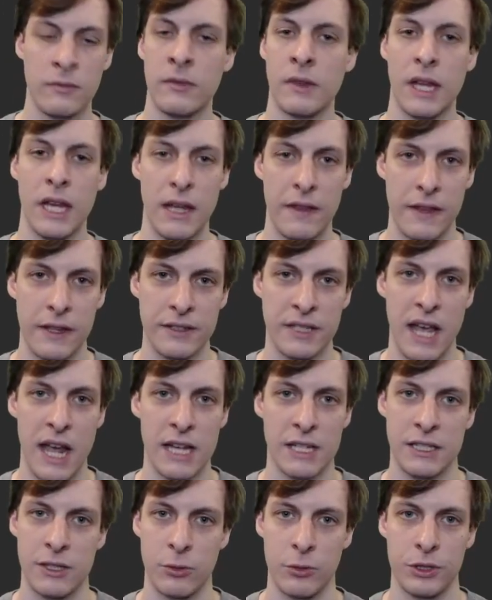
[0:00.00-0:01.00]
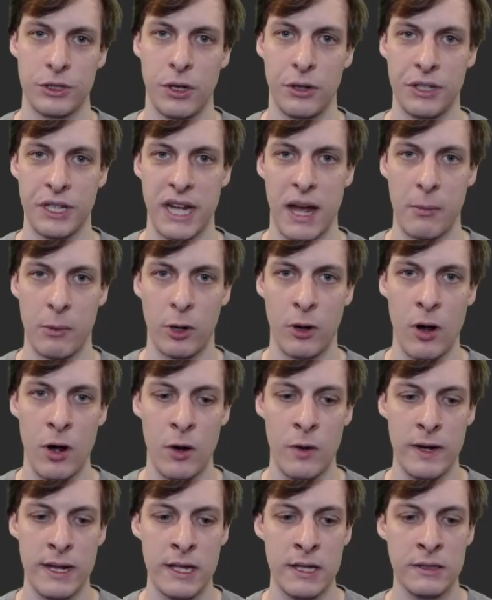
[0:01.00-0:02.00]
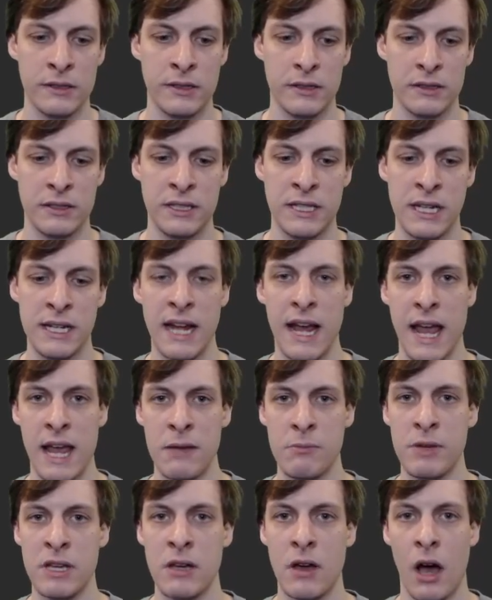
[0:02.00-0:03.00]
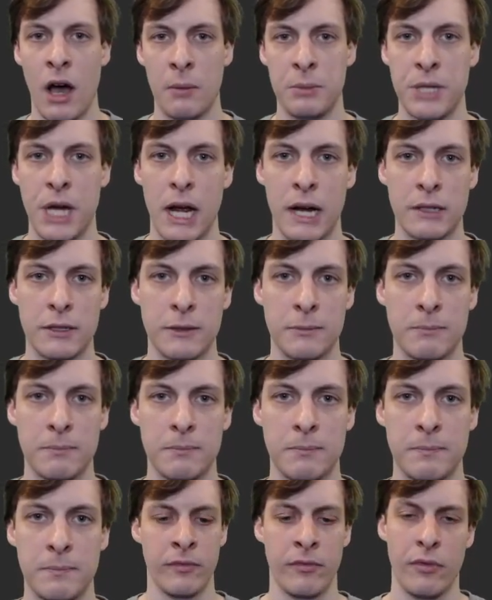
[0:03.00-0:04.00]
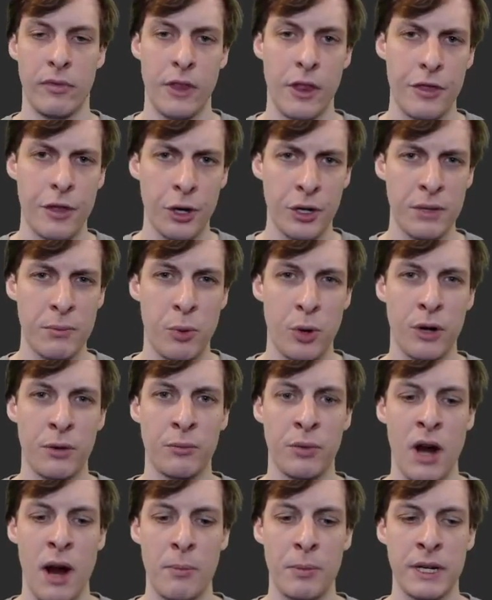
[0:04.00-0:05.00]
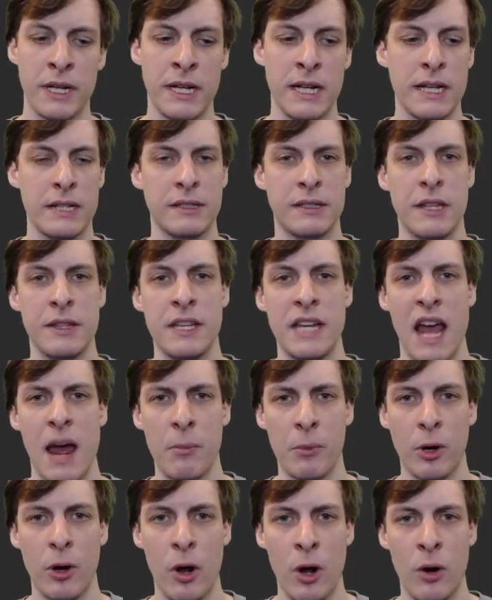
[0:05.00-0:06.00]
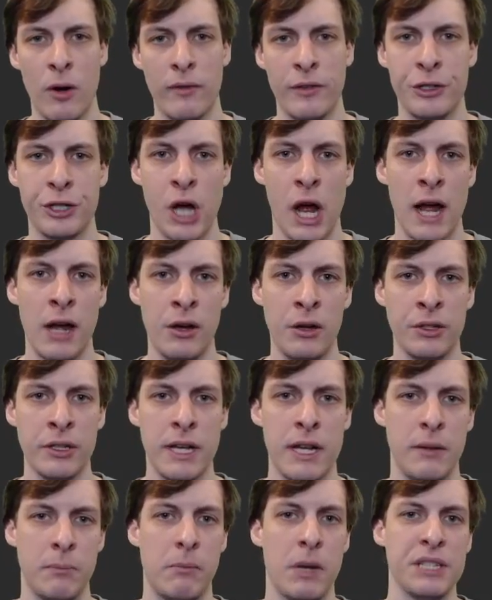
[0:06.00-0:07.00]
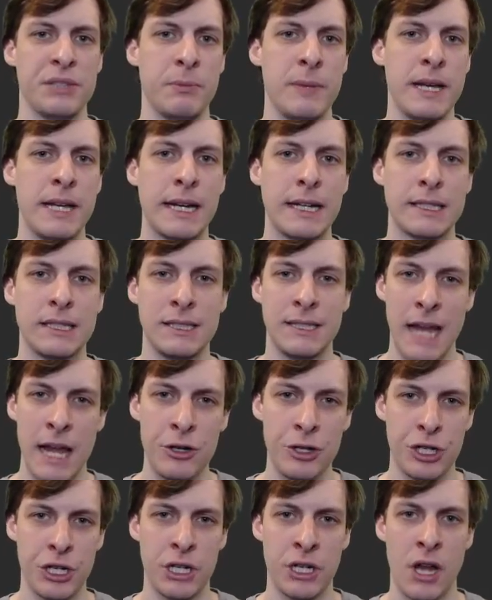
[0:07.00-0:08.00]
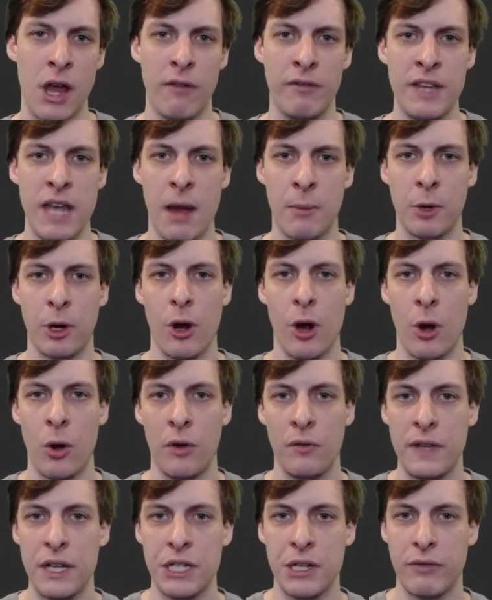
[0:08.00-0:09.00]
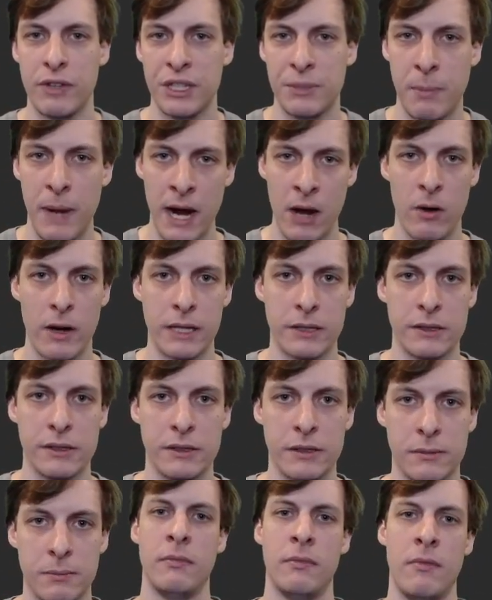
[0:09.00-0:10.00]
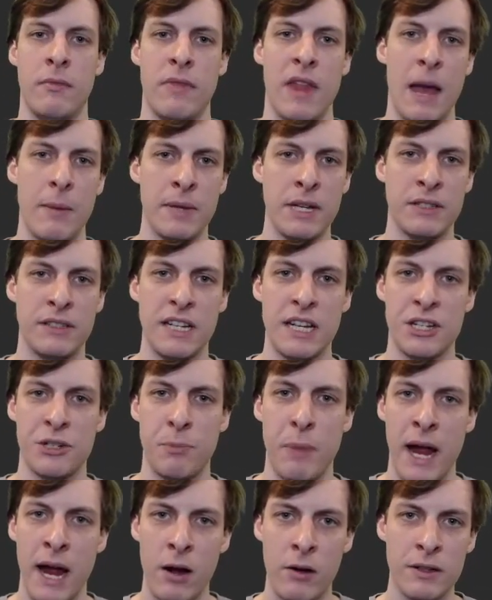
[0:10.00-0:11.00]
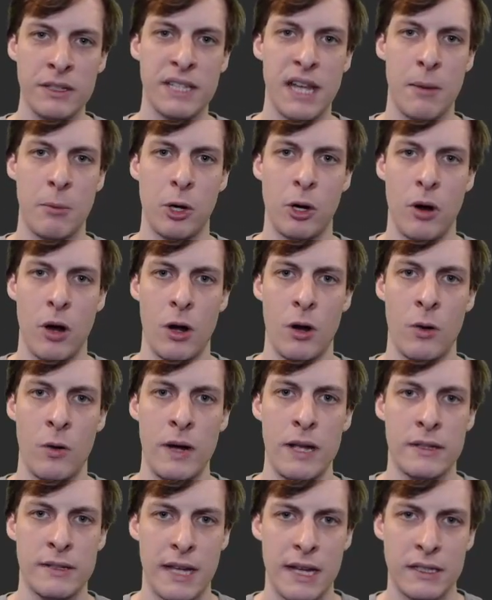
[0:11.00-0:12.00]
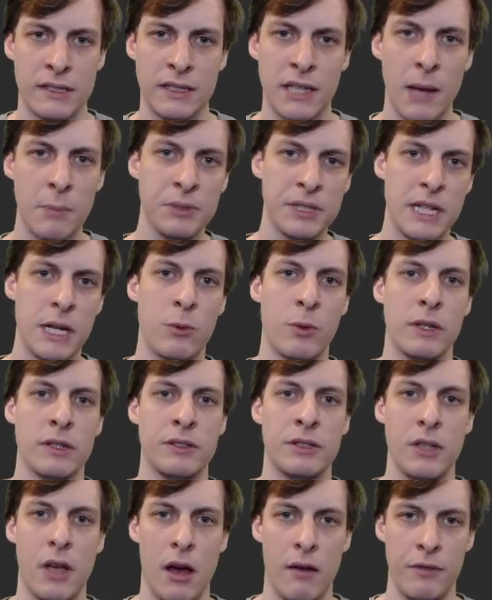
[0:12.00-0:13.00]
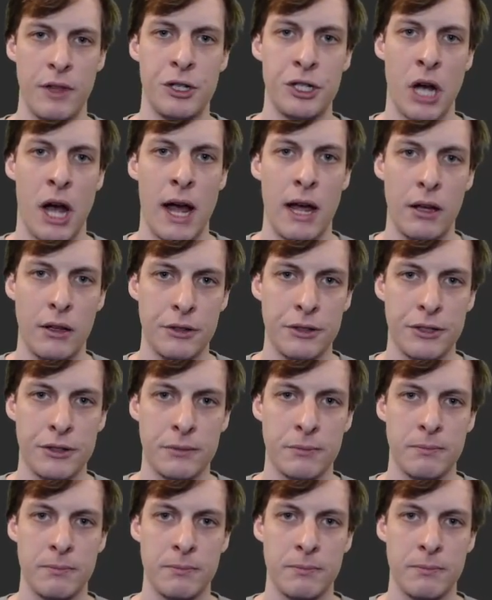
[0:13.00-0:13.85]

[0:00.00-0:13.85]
In this case, the resulting MRO is CAB object. The third important property is that the MRO of a child must be an extension of the MRO of each of its parents. That means each parent's MRO is a subsequence of the child's.